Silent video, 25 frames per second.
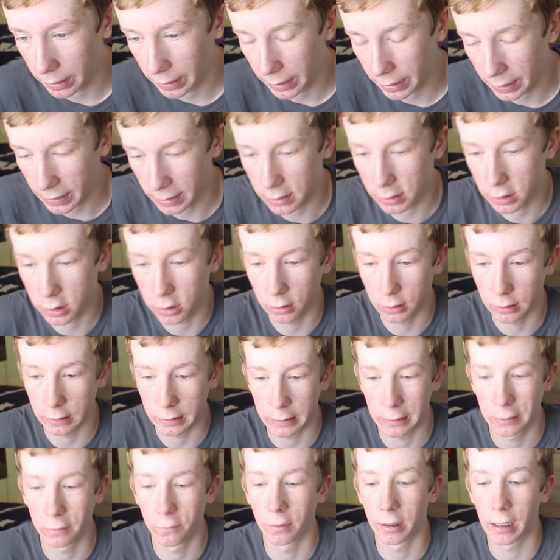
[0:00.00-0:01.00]

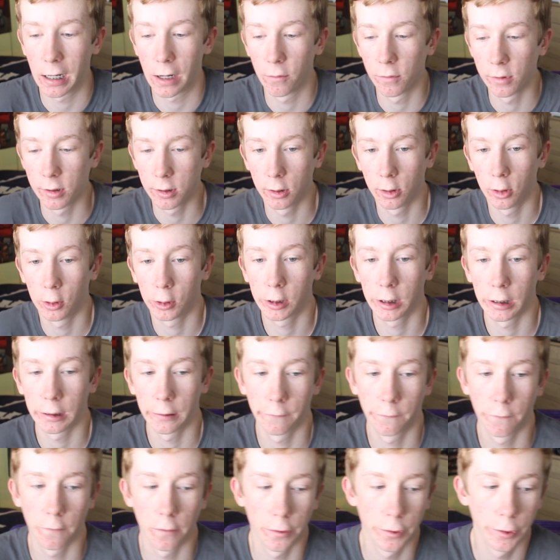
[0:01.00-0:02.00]
actually, when I was
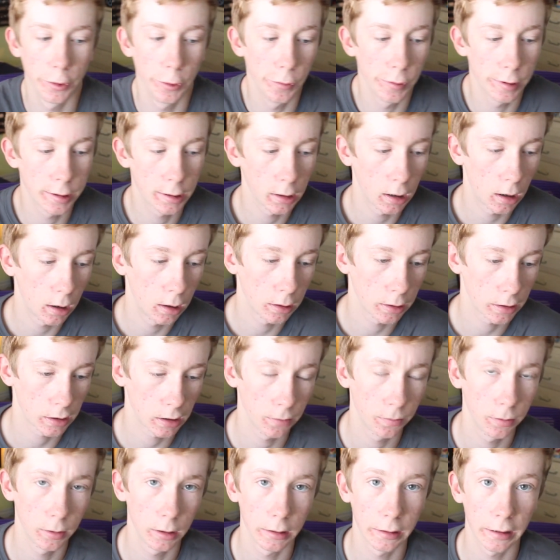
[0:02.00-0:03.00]
looking for new songs
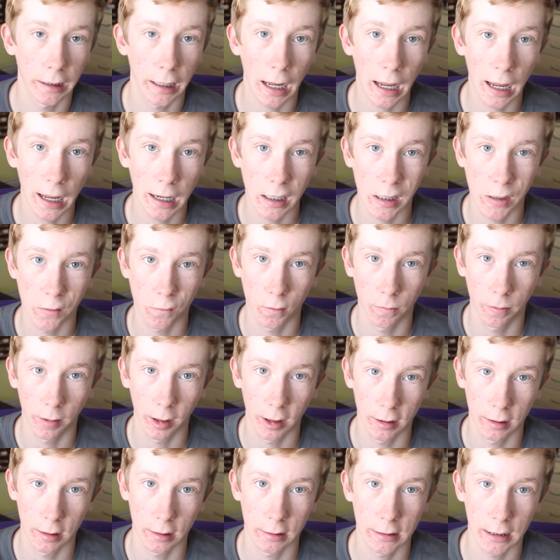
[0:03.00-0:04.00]
to put at the end to
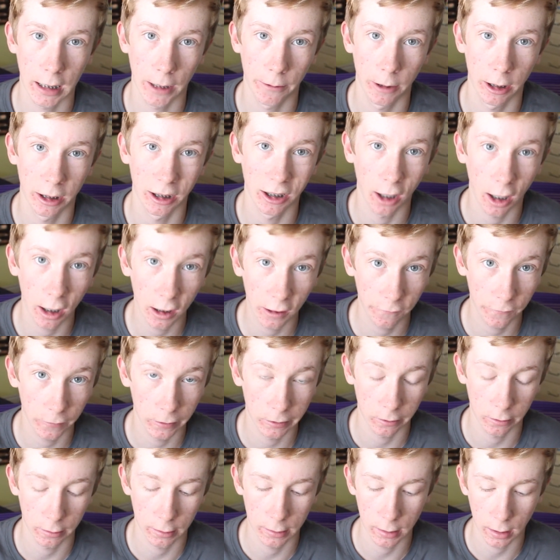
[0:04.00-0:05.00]
replace the Simon and
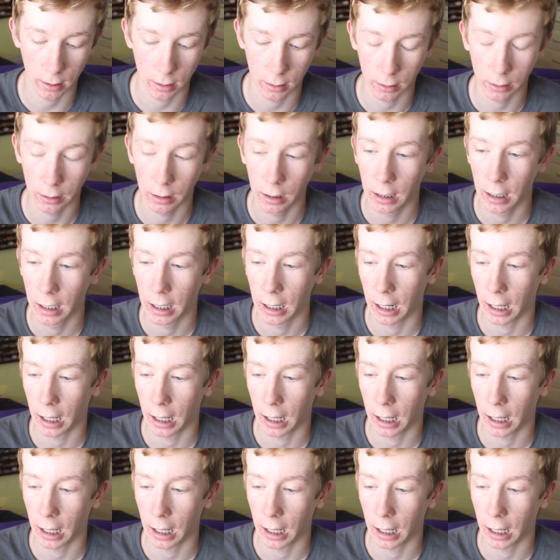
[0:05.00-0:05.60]
Garfunkel song,